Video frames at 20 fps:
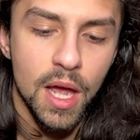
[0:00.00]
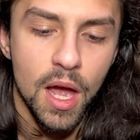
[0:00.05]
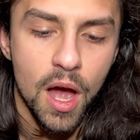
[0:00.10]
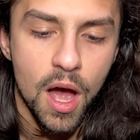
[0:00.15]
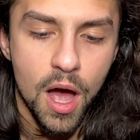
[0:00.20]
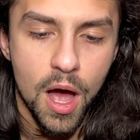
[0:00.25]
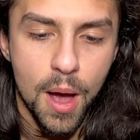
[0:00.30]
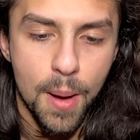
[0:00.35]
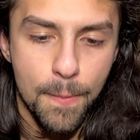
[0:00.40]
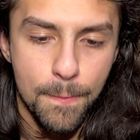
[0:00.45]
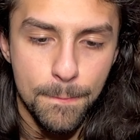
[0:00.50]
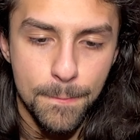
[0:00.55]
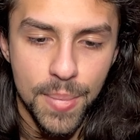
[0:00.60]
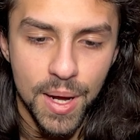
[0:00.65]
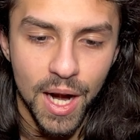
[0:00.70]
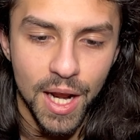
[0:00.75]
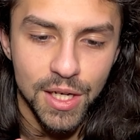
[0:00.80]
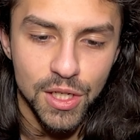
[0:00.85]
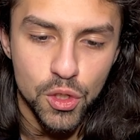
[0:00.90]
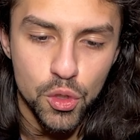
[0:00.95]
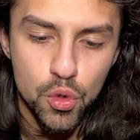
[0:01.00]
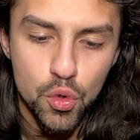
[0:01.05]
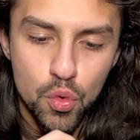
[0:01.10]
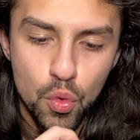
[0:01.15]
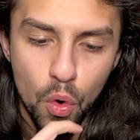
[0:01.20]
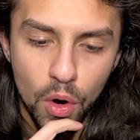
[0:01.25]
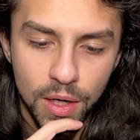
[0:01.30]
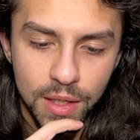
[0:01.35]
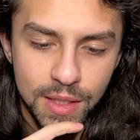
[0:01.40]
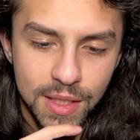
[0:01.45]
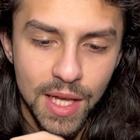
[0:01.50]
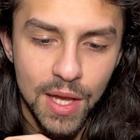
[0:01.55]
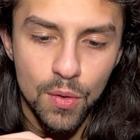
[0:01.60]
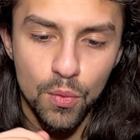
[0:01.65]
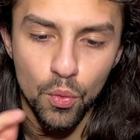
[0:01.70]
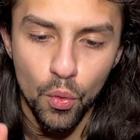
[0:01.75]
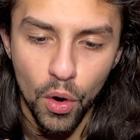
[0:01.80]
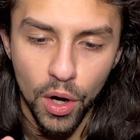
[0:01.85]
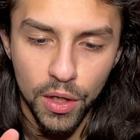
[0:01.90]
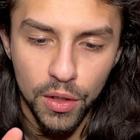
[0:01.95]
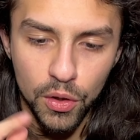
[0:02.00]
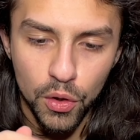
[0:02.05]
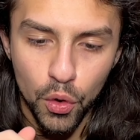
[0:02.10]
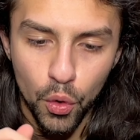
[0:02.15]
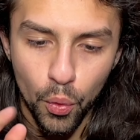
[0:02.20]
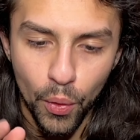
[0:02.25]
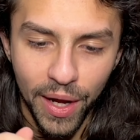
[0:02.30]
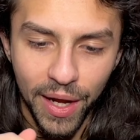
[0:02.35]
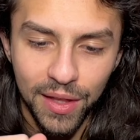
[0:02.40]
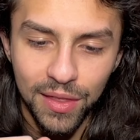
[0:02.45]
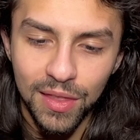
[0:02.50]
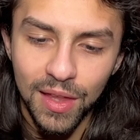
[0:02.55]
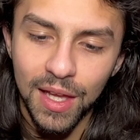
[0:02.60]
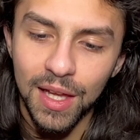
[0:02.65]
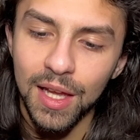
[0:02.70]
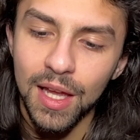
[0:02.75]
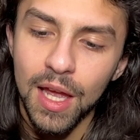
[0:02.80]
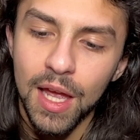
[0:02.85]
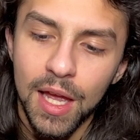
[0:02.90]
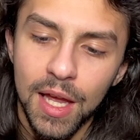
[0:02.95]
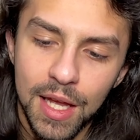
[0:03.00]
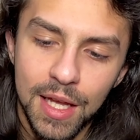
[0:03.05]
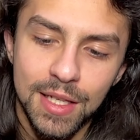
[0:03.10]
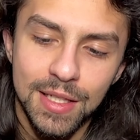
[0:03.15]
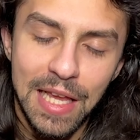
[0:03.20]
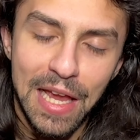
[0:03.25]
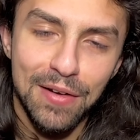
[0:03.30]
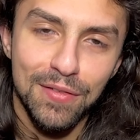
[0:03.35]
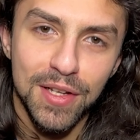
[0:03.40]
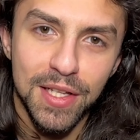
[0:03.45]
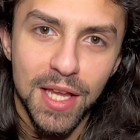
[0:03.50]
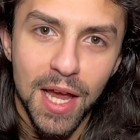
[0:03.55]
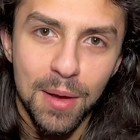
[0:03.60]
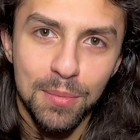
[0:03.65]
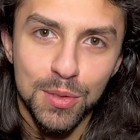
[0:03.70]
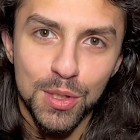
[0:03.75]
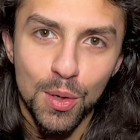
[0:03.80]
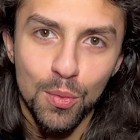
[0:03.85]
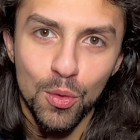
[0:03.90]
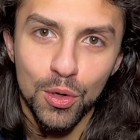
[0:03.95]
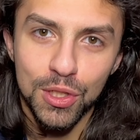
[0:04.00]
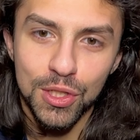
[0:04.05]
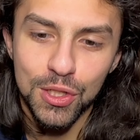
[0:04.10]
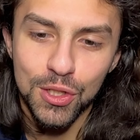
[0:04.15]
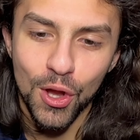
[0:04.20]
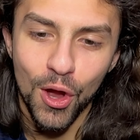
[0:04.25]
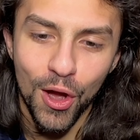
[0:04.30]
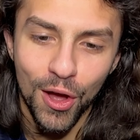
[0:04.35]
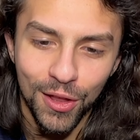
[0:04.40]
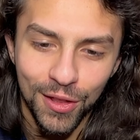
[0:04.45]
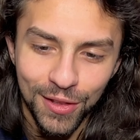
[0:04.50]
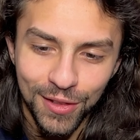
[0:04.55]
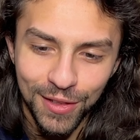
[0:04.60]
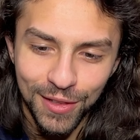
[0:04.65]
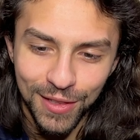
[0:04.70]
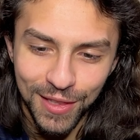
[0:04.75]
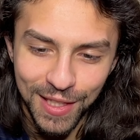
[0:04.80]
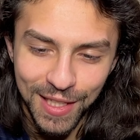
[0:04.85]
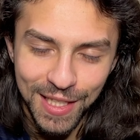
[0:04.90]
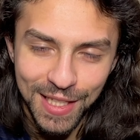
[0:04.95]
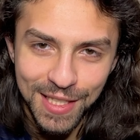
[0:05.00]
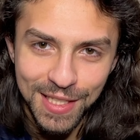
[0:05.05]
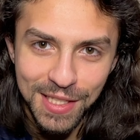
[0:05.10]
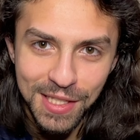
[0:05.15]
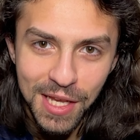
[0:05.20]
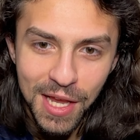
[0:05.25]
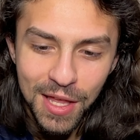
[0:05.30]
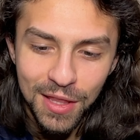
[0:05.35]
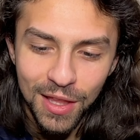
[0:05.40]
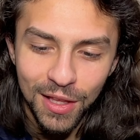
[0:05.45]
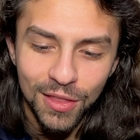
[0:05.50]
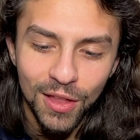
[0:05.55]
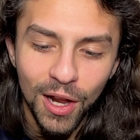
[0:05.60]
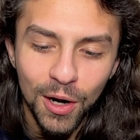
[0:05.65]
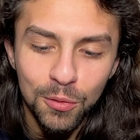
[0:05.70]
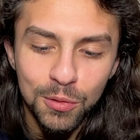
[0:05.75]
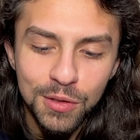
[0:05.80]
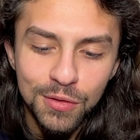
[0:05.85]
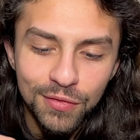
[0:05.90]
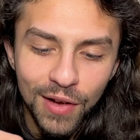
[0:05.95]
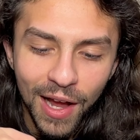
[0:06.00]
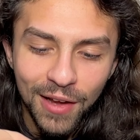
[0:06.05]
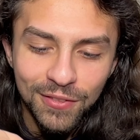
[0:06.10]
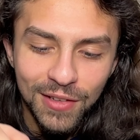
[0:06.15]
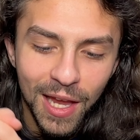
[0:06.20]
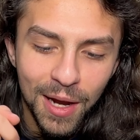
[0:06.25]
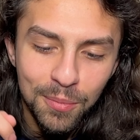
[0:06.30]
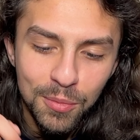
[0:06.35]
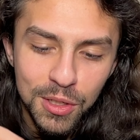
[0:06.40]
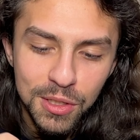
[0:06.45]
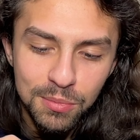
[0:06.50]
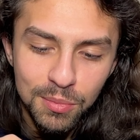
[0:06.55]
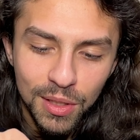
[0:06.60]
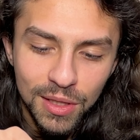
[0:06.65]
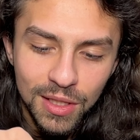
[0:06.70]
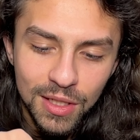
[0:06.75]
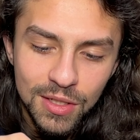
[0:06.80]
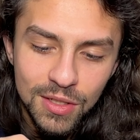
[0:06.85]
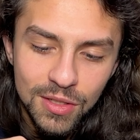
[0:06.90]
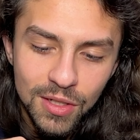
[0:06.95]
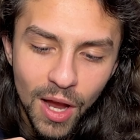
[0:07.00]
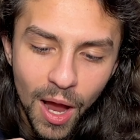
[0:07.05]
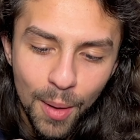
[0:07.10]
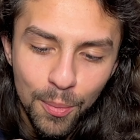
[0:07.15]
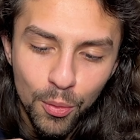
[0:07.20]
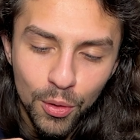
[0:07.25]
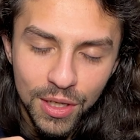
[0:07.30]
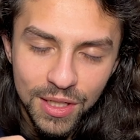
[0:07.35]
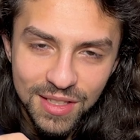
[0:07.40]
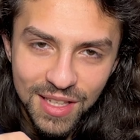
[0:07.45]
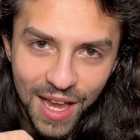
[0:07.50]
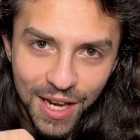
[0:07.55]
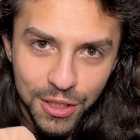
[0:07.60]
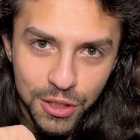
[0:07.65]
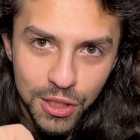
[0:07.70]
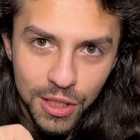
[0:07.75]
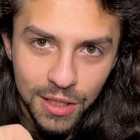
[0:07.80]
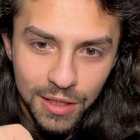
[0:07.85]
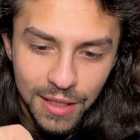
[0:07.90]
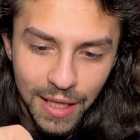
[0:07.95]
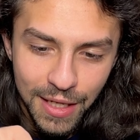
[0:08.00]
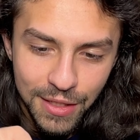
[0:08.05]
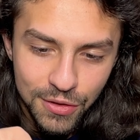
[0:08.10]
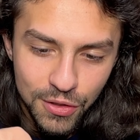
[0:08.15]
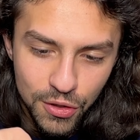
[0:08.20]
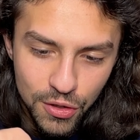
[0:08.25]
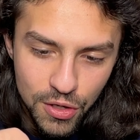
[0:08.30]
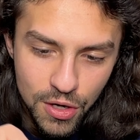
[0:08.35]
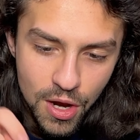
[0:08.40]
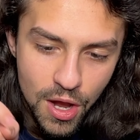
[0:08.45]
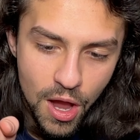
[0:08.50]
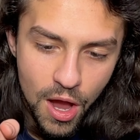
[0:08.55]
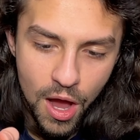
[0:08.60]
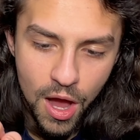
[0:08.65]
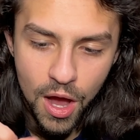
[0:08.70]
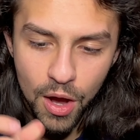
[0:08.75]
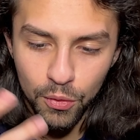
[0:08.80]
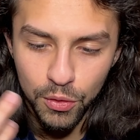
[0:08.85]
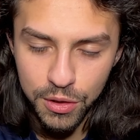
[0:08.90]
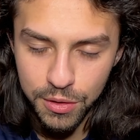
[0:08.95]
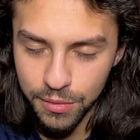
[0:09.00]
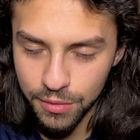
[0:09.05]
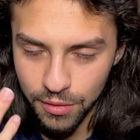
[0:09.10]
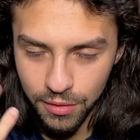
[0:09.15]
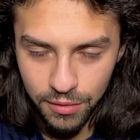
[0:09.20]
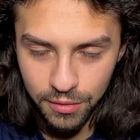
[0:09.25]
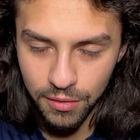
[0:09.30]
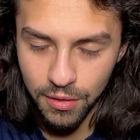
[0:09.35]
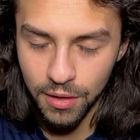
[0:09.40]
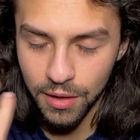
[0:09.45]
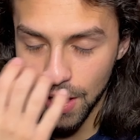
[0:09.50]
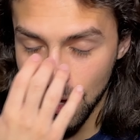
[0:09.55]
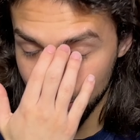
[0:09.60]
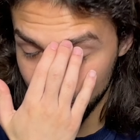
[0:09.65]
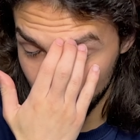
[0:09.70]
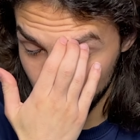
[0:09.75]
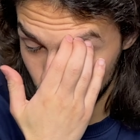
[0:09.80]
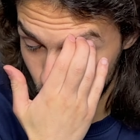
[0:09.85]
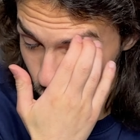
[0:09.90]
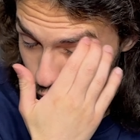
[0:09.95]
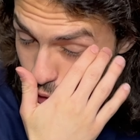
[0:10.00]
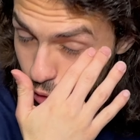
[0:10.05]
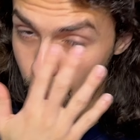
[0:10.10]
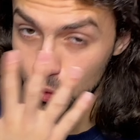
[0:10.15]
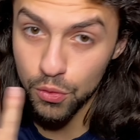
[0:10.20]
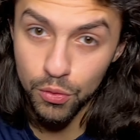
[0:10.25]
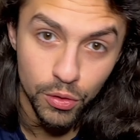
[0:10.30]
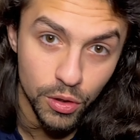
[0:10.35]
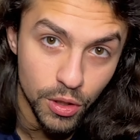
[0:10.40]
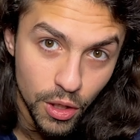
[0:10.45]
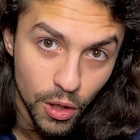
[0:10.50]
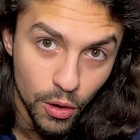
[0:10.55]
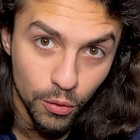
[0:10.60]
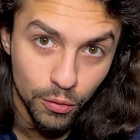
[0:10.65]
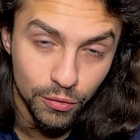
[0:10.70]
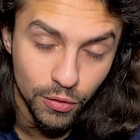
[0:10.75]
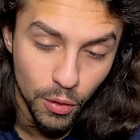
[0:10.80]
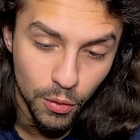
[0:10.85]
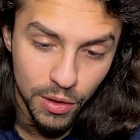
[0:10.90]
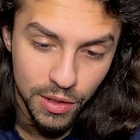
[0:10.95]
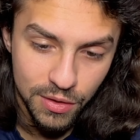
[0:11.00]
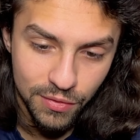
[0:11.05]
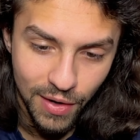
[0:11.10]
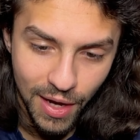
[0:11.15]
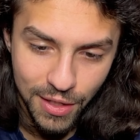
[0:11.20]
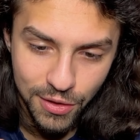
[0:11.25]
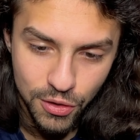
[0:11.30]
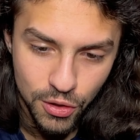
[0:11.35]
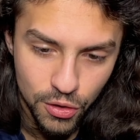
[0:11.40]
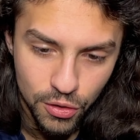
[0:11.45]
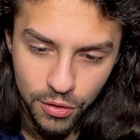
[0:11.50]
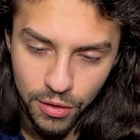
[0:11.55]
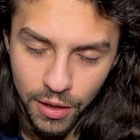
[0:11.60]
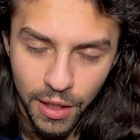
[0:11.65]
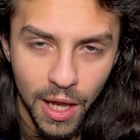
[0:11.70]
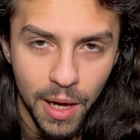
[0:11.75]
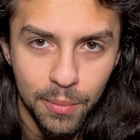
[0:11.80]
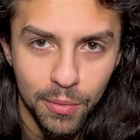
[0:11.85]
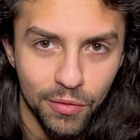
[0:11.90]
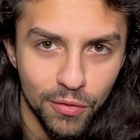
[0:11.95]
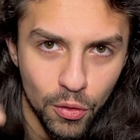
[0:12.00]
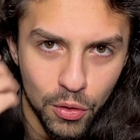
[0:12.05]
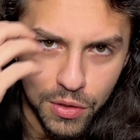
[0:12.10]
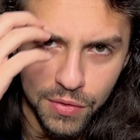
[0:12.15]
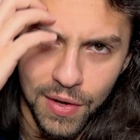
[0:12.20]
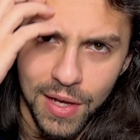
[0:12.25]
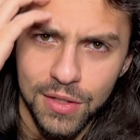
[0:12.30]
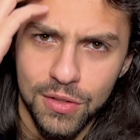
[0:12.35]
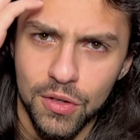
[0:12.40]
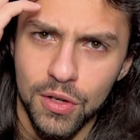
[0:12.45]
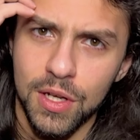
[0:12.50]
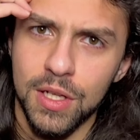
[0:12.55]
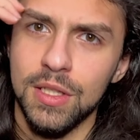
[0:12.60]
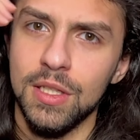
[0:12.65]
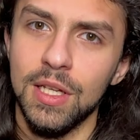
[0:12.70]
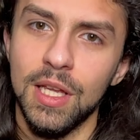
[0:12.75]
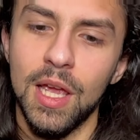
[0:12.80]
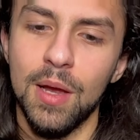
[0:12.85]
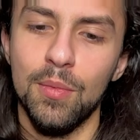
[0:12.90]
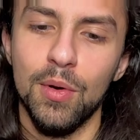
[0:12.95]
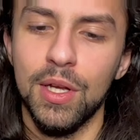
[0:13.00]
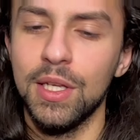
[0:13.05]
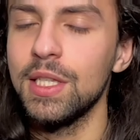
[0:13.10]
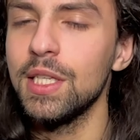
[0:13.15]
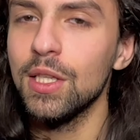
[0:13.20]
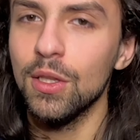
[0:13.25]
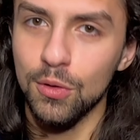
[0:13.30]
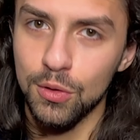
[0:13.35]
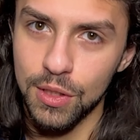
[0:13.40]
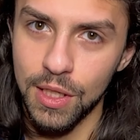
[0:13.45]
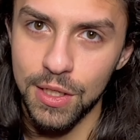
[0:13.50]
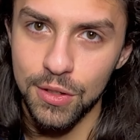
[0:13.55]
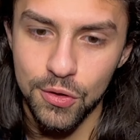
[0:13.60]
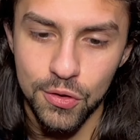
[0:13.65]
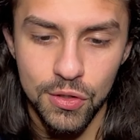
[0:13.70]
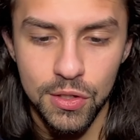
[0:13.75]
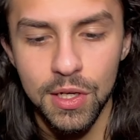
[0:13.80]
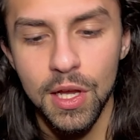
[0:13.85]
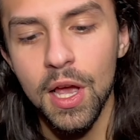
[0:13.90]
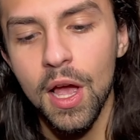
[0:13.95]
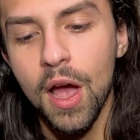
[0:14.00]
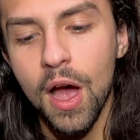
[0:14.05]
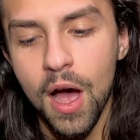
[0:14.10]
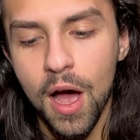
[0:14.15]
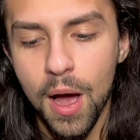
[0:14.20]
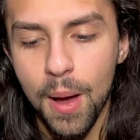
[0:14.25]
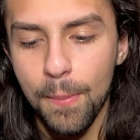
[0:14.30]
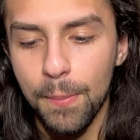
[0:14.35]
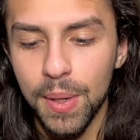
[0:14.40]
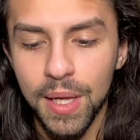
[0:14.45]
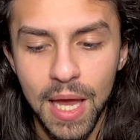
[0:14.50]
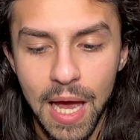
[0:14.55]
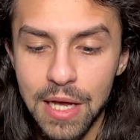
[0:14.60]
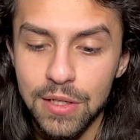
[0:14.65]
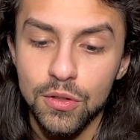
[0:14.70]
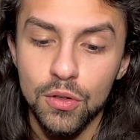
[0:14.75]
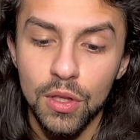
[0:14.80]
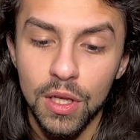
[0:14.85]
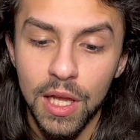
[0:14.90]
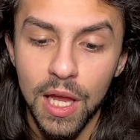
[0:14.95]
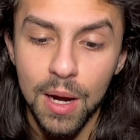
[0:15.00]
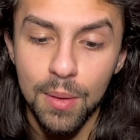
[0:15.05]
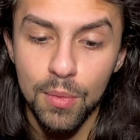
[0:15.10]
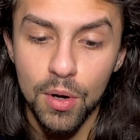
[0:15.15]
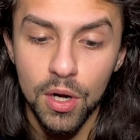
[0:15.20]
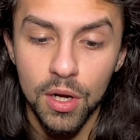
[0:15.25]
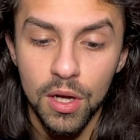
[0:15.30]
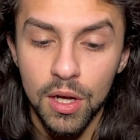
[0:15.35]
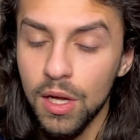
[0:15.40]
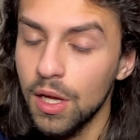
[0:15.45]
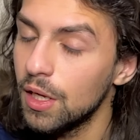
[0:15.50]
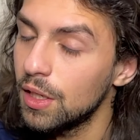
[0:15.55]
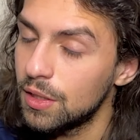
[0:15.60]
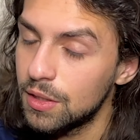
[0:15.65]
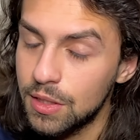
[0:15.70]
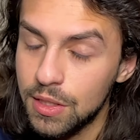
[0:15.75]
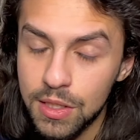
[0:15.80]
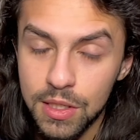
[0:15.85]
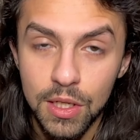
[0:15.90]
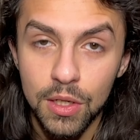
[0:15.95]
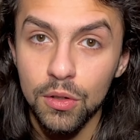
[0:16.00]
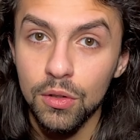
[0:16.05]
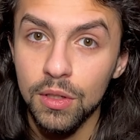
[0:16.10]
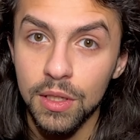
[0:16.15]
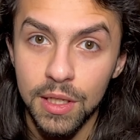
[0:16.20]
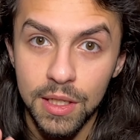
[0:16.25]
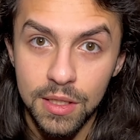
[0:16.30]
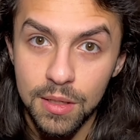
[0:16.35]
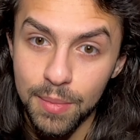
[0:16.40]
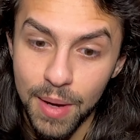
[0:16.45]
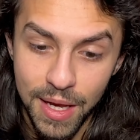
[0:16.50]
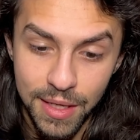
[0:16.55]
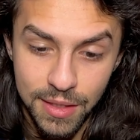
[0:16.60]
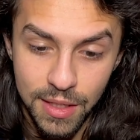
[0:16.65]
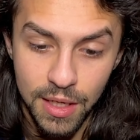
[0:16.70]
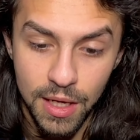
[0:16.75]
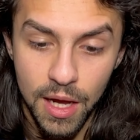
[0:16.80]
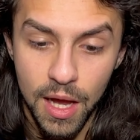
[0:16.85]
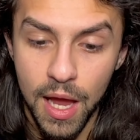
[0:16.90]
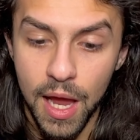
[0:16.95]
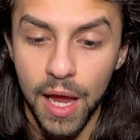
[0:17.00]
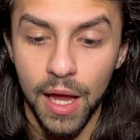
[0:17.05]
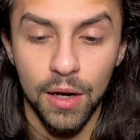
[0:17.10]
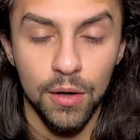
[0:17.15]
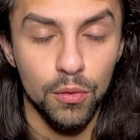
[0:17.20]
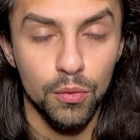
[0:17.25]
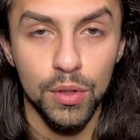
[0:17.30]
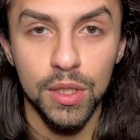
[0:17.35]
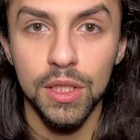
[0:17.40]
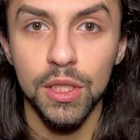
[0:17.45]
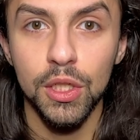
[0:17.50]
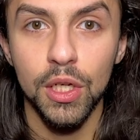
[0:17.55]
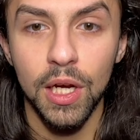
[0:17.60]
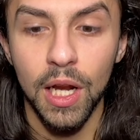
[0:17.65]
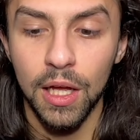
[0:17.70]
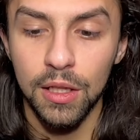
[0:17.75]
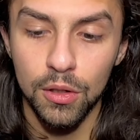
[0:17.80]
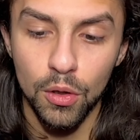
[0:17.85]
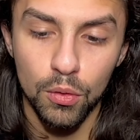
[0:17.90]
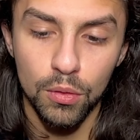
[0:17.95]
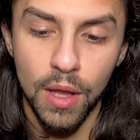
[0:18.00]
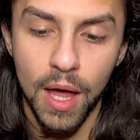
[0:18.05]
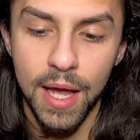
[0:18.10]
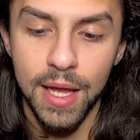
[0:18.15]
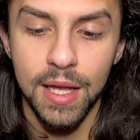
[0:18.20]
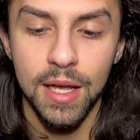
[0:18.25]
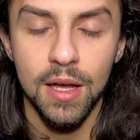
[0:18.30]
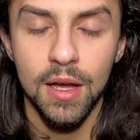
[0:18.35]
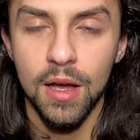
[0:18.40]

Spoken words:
But I do want to say one quick thing is every time someone saw these, they thought it was 5 cameras, but this top one is actually a laser, which allows you to, focus faster, or the camera focus faster because the camera can see those lasers. But yeah, so the camera still is amazing and really good at low light.